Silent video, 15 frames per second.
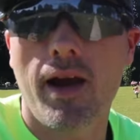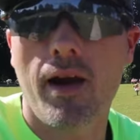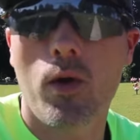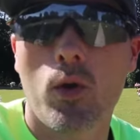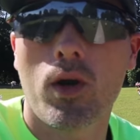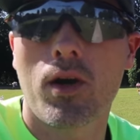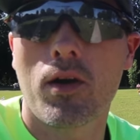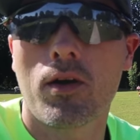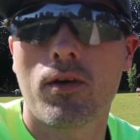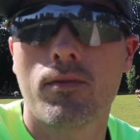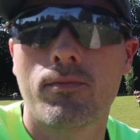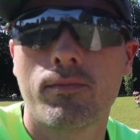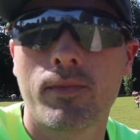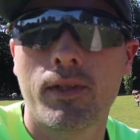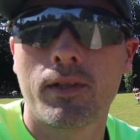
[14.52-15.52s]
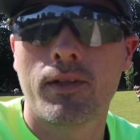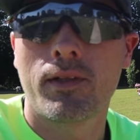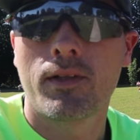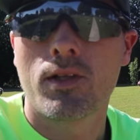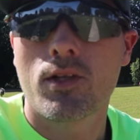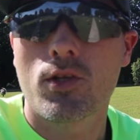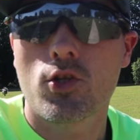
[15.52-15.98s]
our
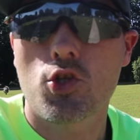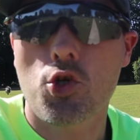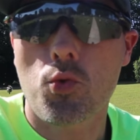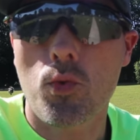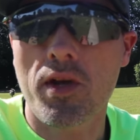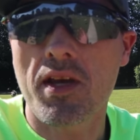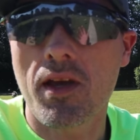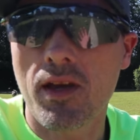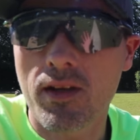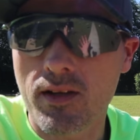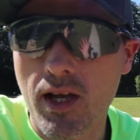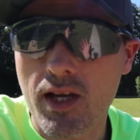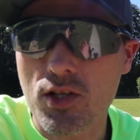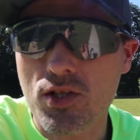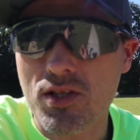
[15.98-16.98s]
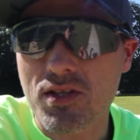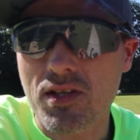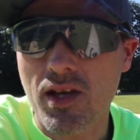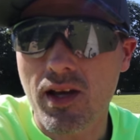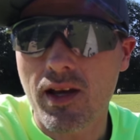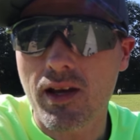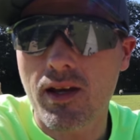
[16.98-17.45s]
trend, I should
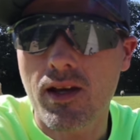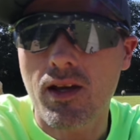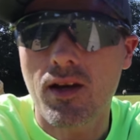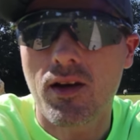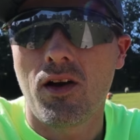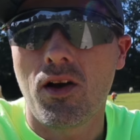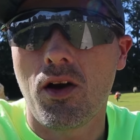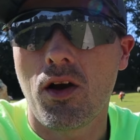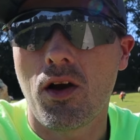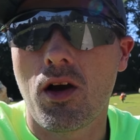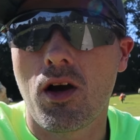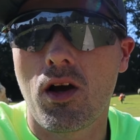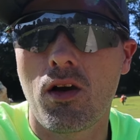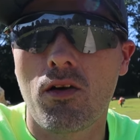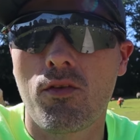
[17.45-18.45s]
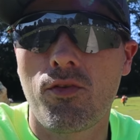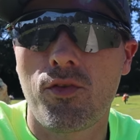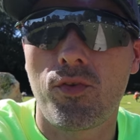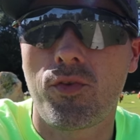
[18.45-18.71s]
say, of